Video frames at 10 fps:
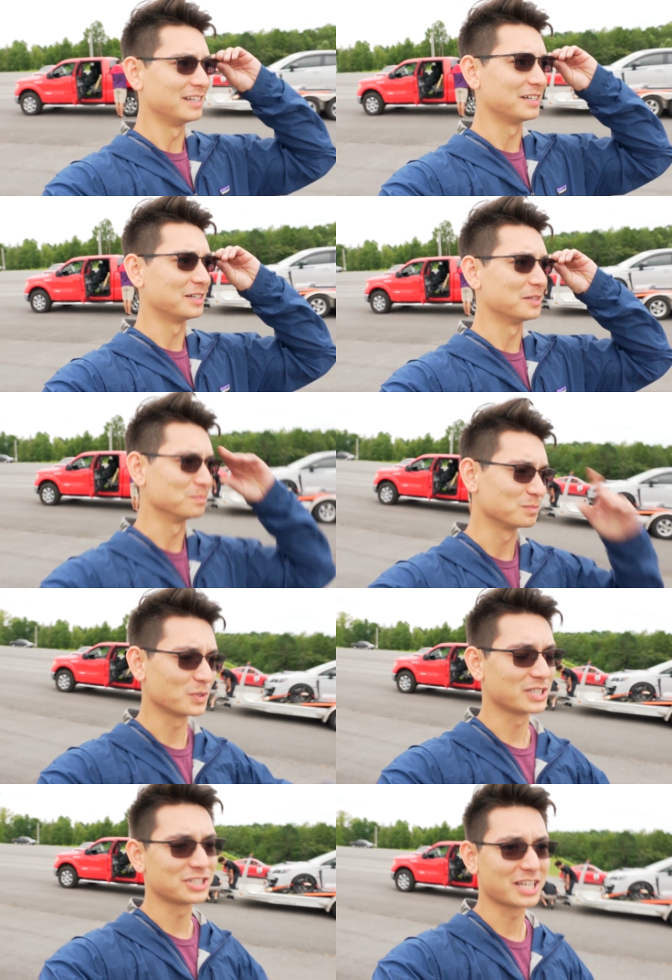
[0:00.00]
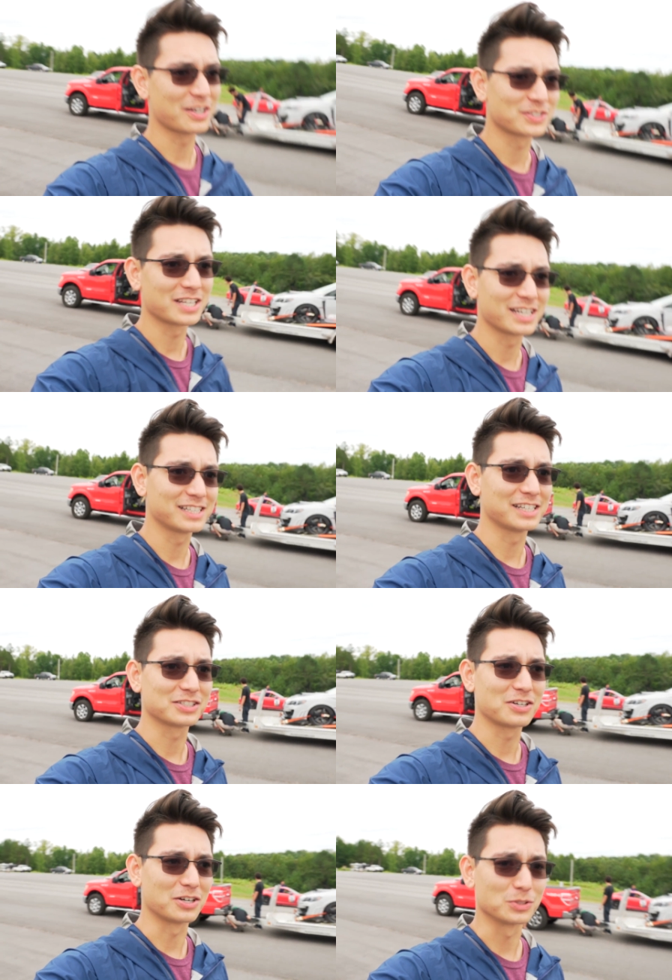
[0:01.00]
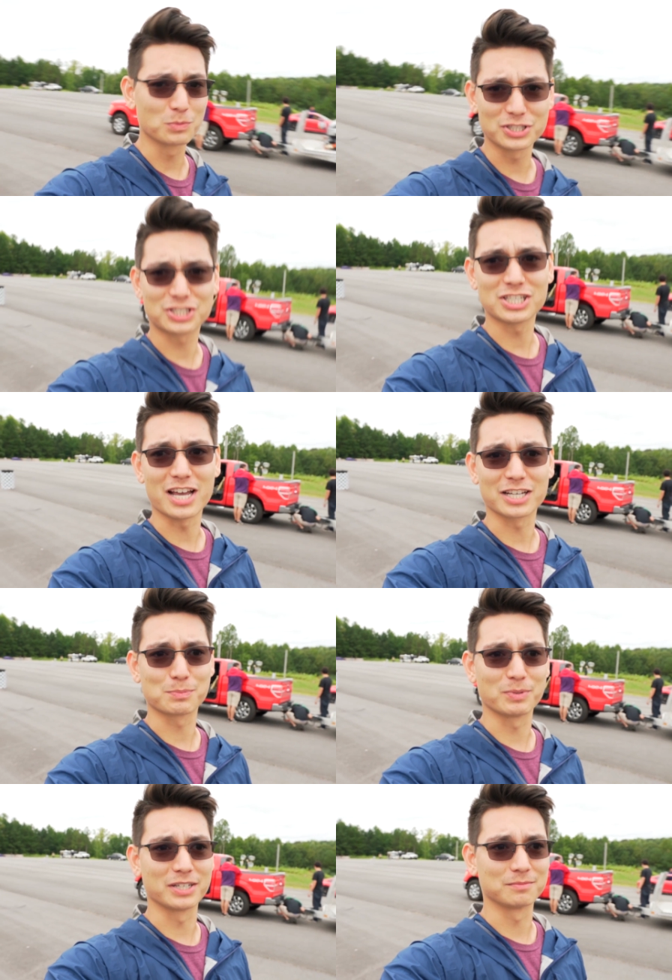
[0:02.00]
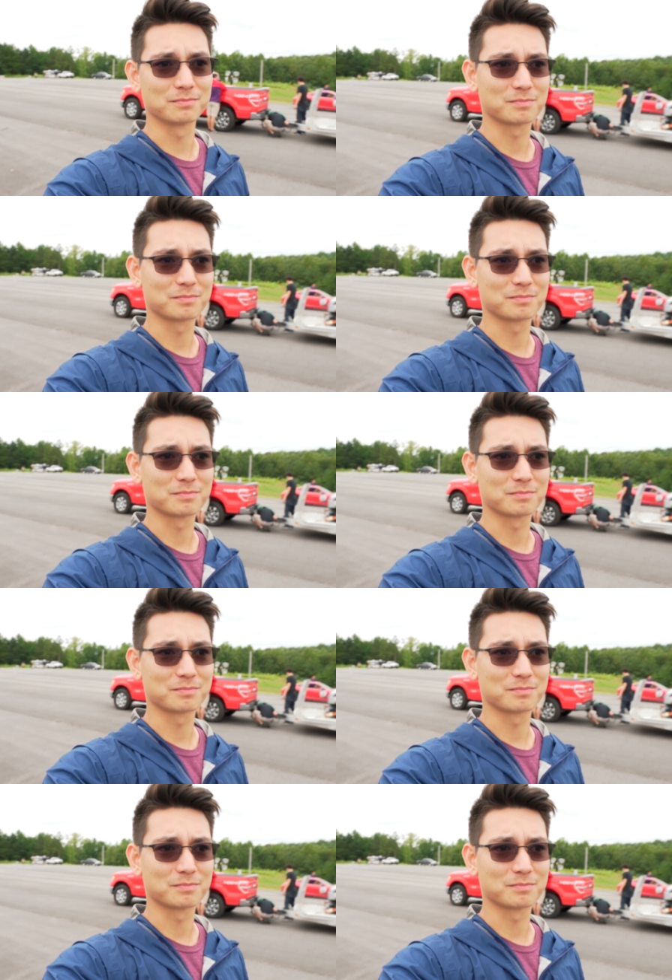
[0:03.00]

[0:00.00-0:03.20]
Um, we just have slightly less cars, which sucks, but